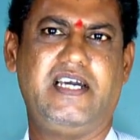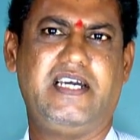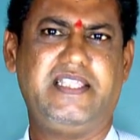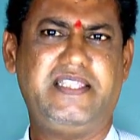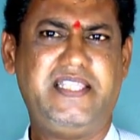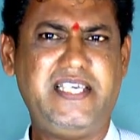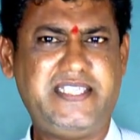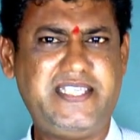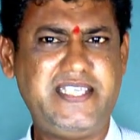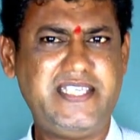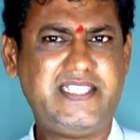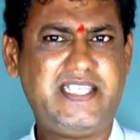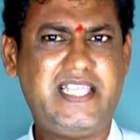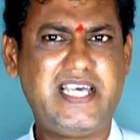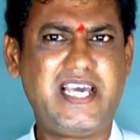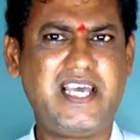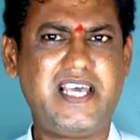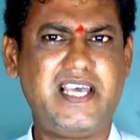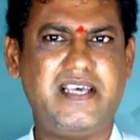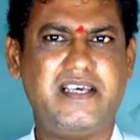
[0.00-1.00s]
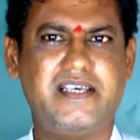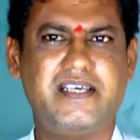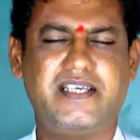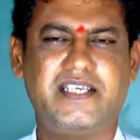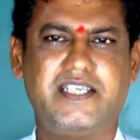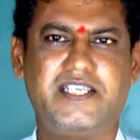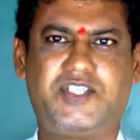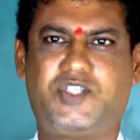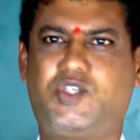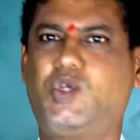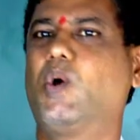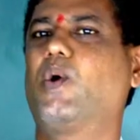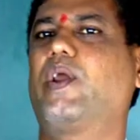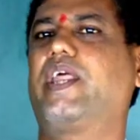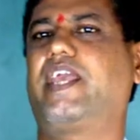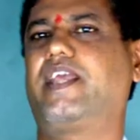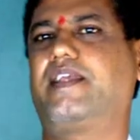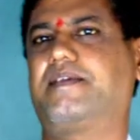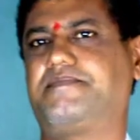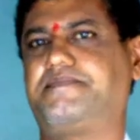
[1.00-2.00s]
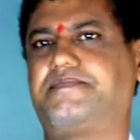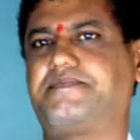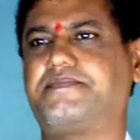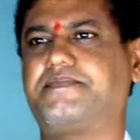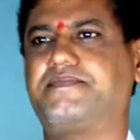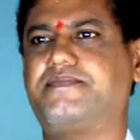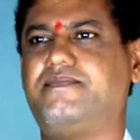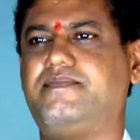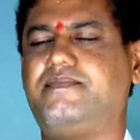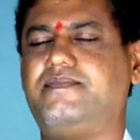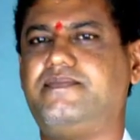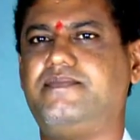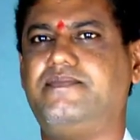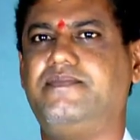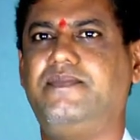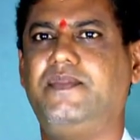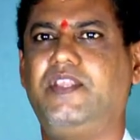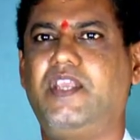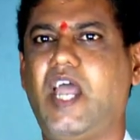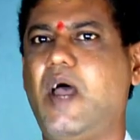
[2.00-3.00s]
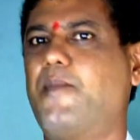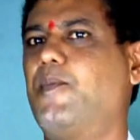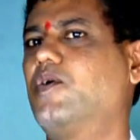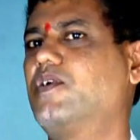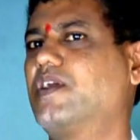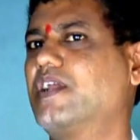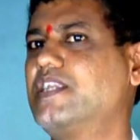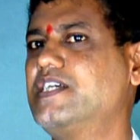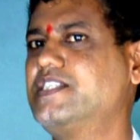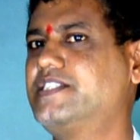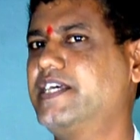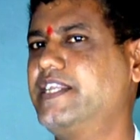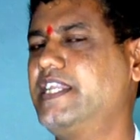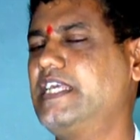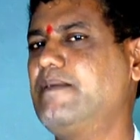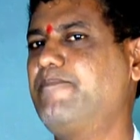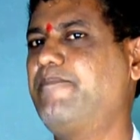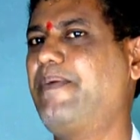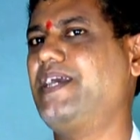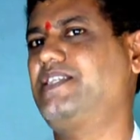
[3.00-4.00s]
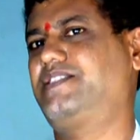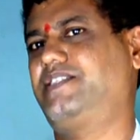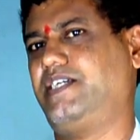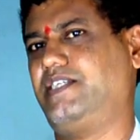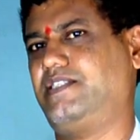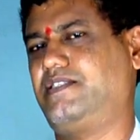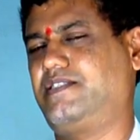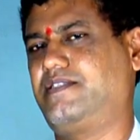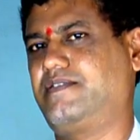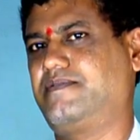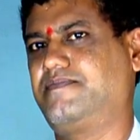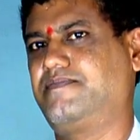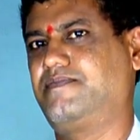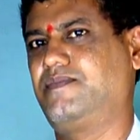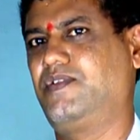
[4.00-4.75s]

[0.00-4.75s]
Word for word: This is the story about a listening passage.